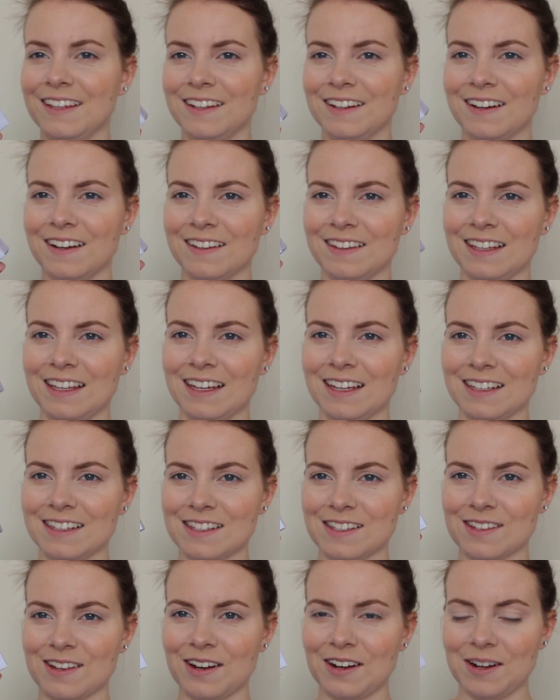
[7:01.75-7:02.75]
here on the
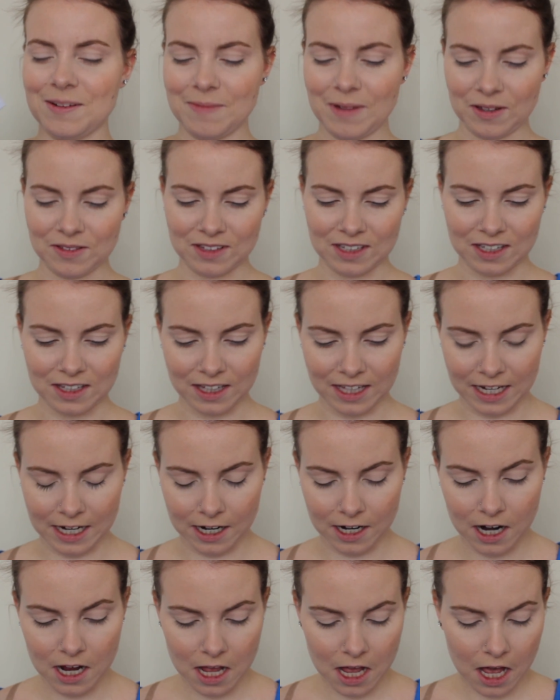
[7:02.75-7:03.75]
end. Sorry about the
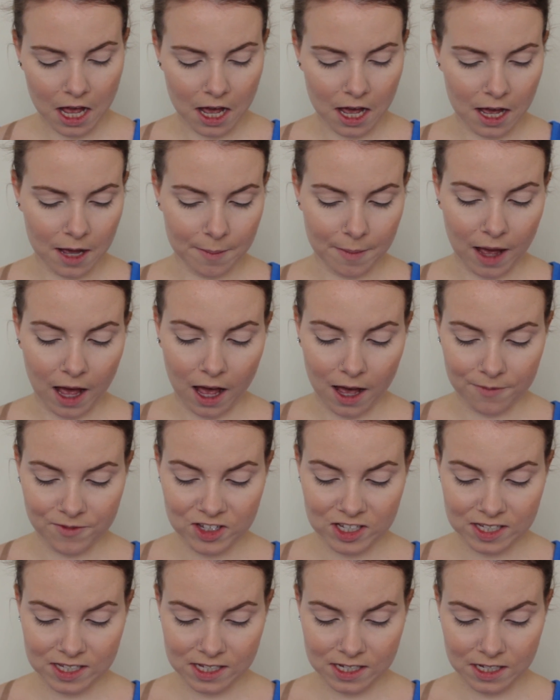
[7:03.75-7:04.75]
glare.
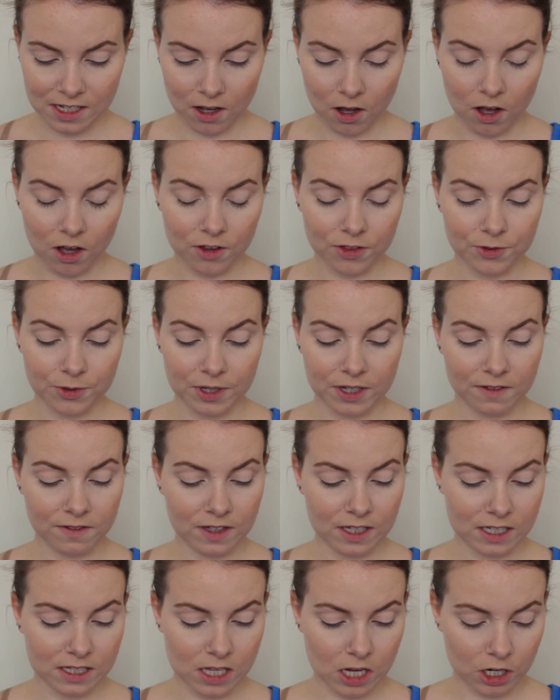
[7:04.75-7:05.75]
Obviously, all 3 of
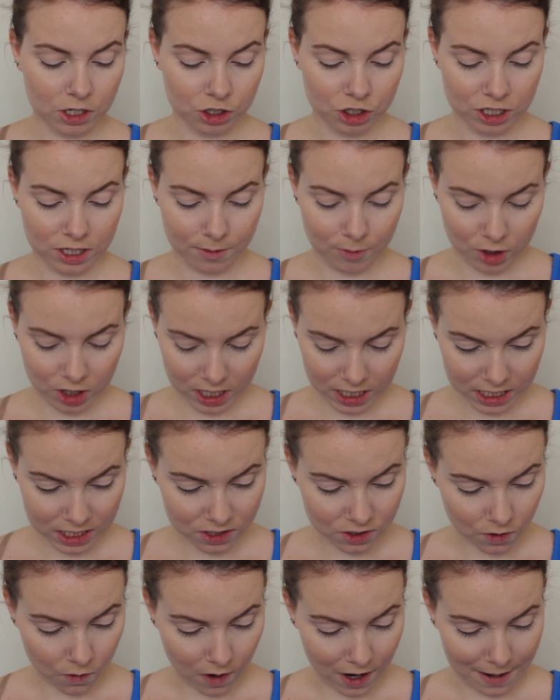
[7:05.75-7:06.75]
these are shimmery,
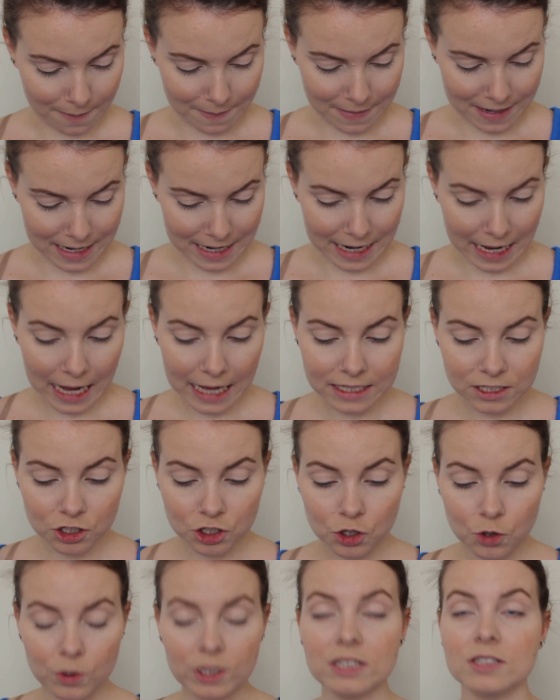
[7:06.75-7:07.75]
so I'm not
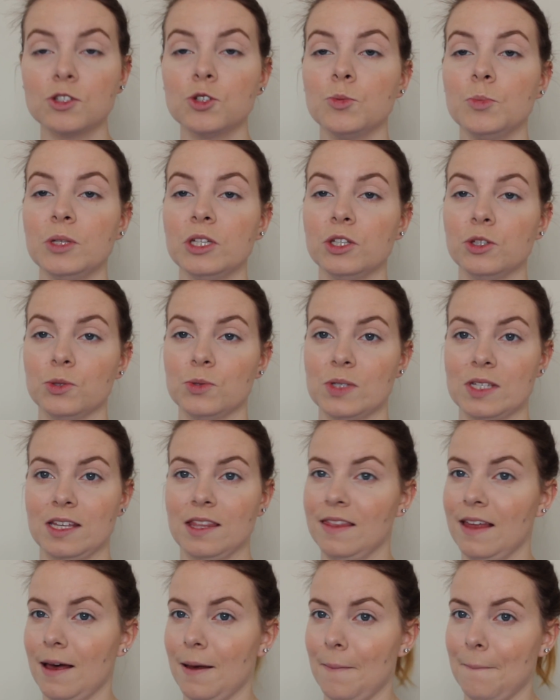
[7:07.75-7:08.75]
going to be
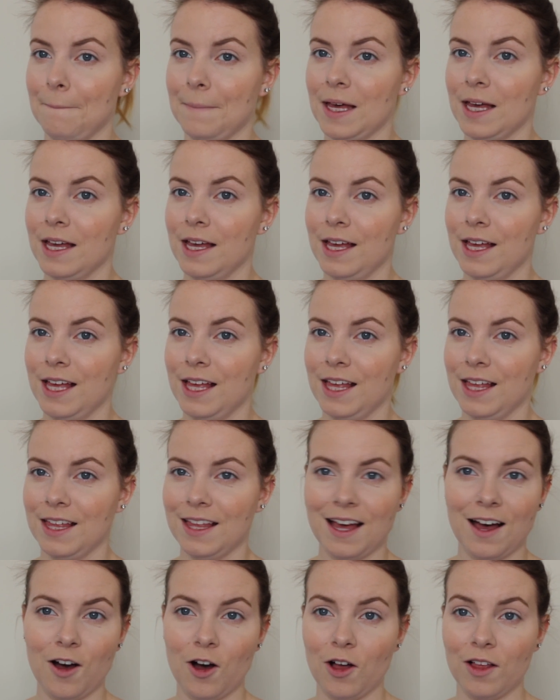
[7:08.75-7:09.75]
using them
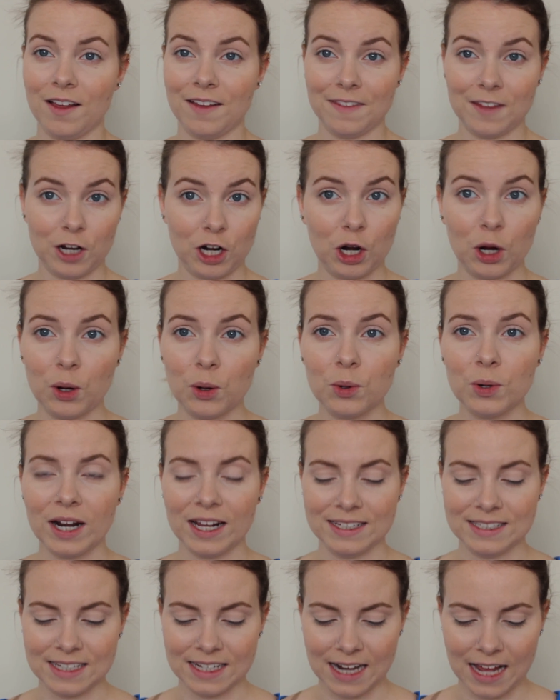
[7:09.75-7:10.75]
all on their own.
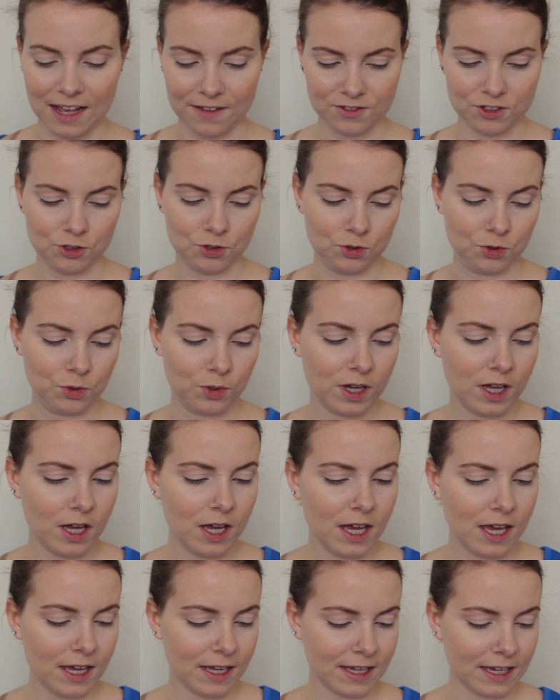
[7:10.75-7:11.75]
I did have to
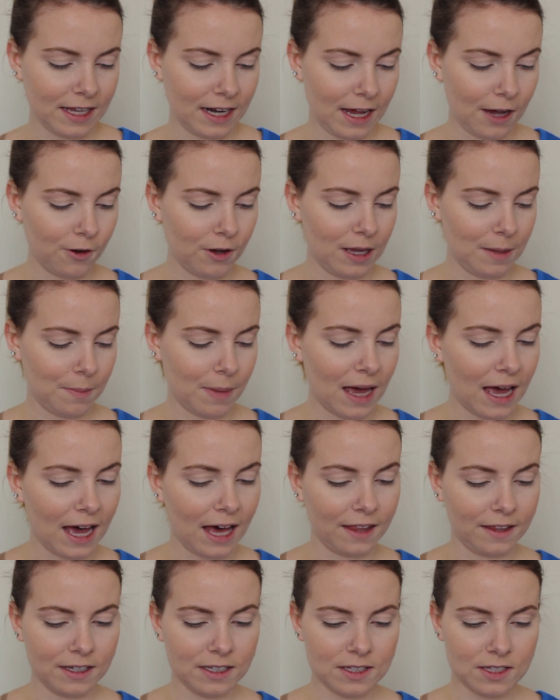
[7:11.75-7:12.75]
get out a
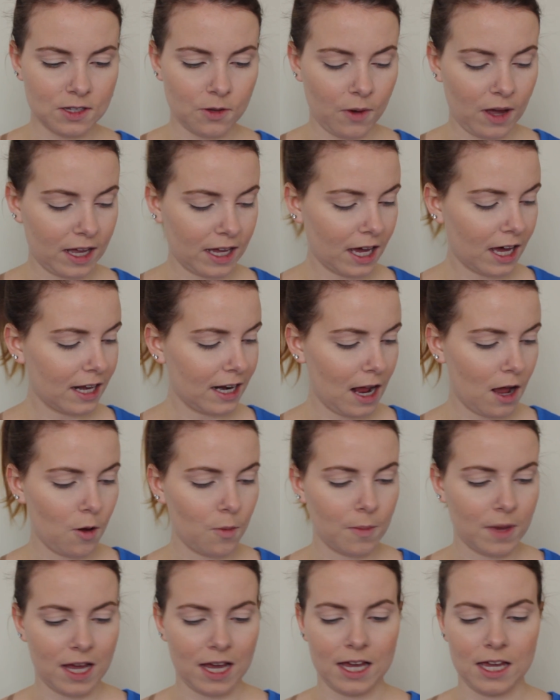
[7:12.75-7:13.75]
palette, so I got
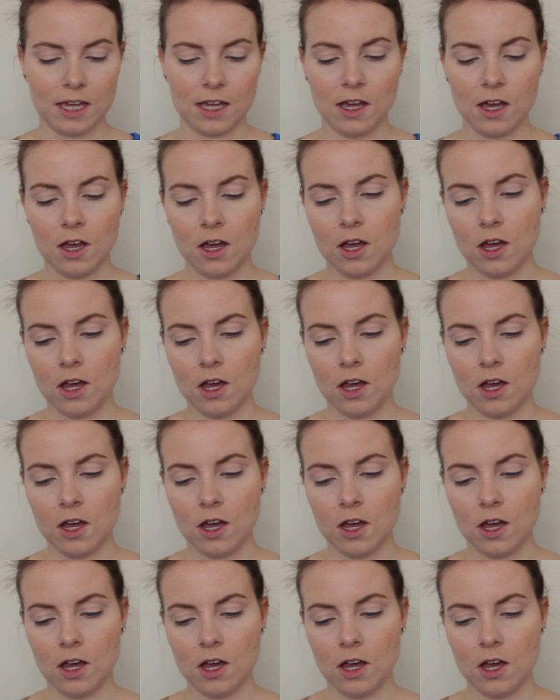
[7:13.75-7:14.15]
out my